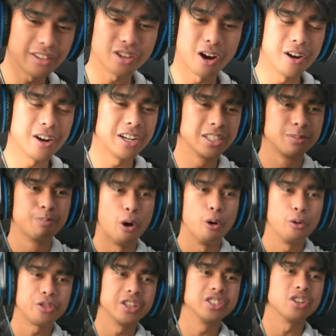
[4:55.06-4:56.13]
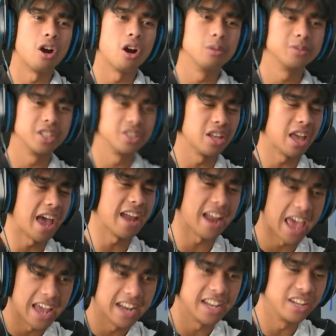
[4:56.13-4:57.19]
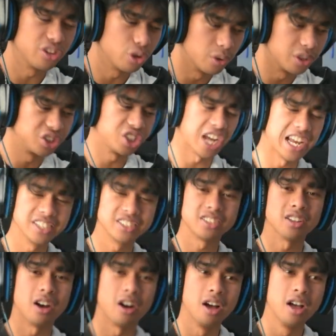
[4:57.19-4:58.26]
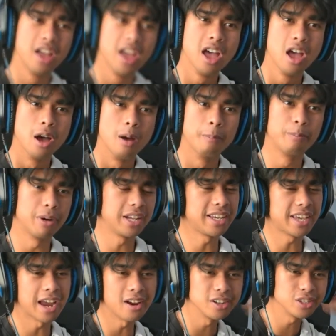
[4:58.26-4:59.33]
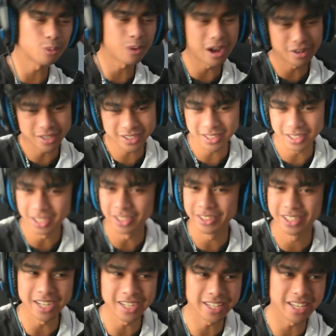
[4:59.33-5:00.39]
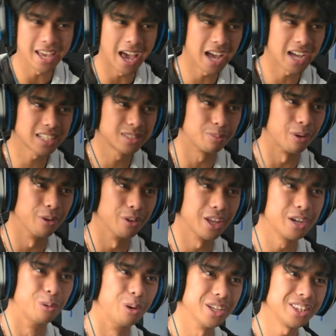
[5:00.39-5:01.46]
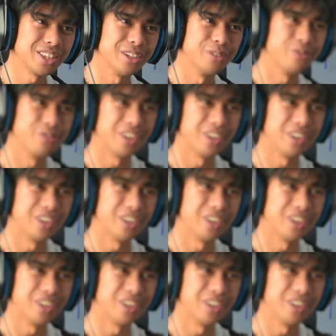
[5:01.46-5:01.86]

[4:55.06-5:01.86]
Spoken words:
can turn both his arms and head into a chainsaw, but he carries around his little dinky axe, bro. Like, what the